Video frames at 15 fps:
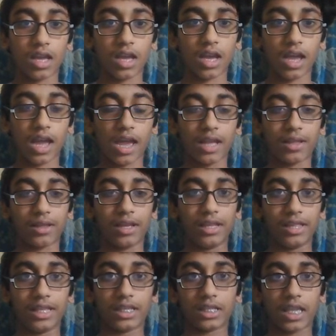And
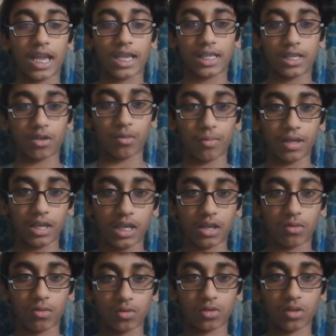in this case, they'll be
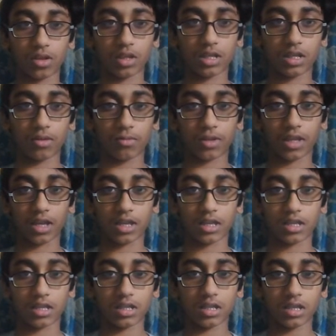equal. So let's see what that
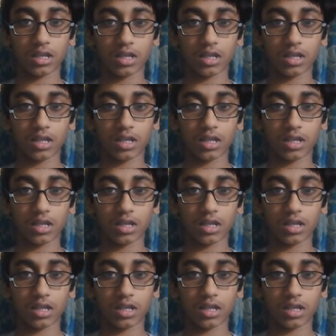is.